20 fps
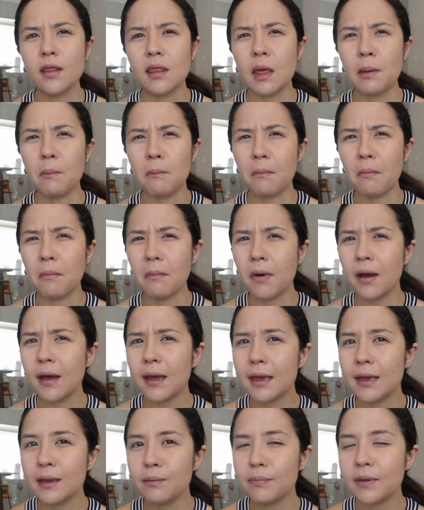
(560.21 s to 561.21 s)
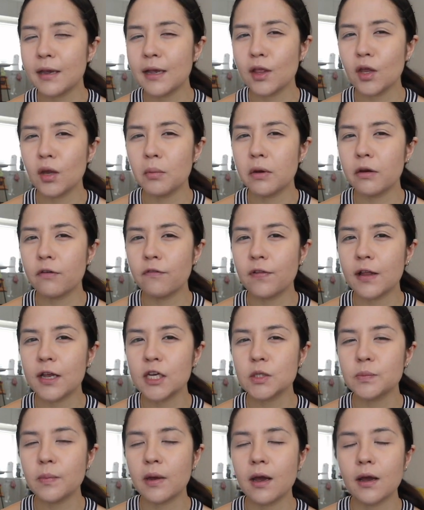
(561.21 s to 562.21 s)
There might be a little bit of
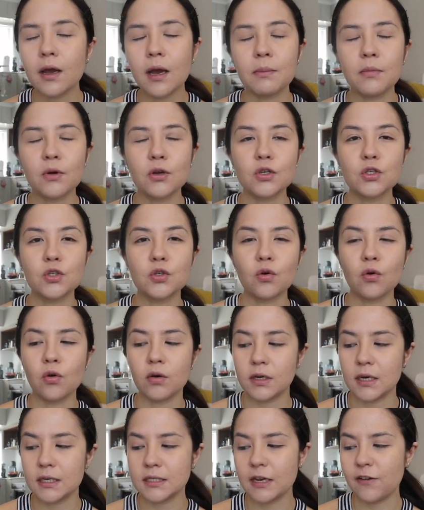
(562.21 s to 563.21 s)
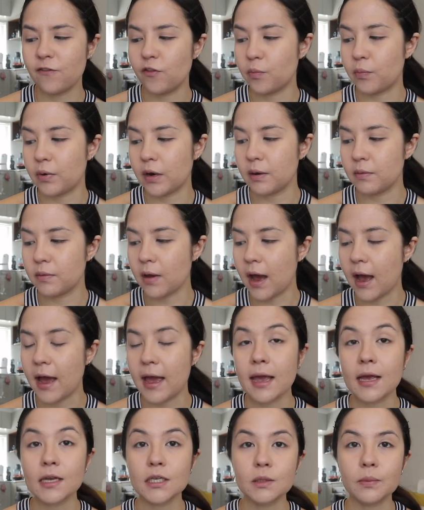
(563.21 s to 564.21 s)
flashback, I'm not sure. It does have a pretty
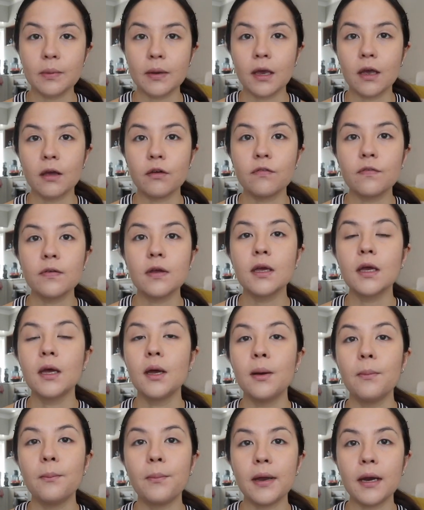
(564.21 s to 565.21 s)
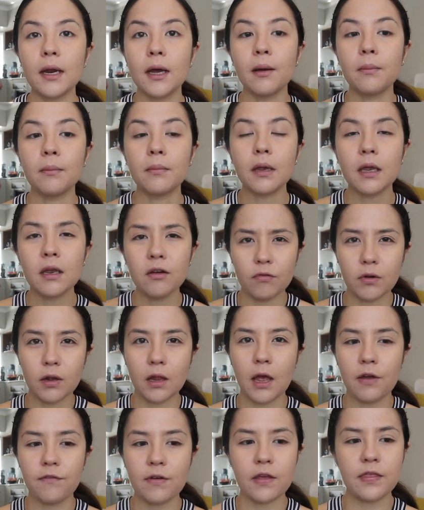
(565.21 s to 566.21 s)
high SPF, but in real
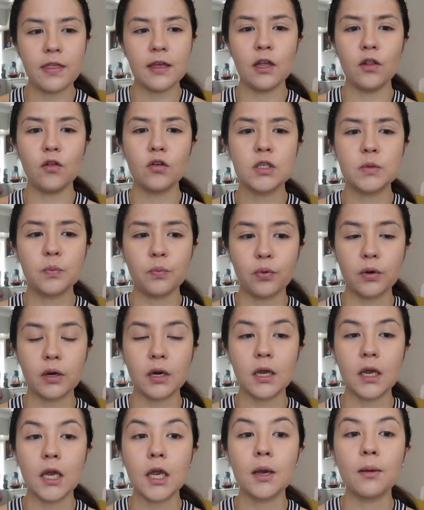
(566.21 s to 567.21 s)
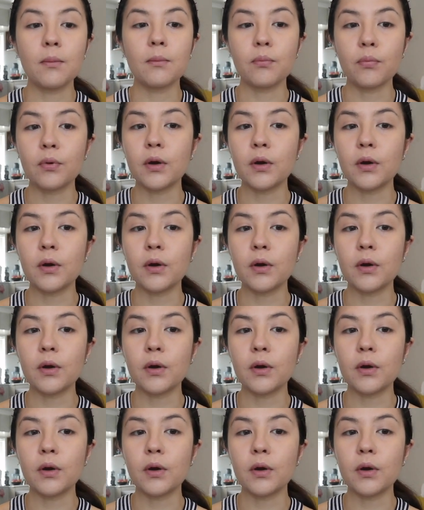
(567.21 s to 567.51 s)
life I think it looks pretty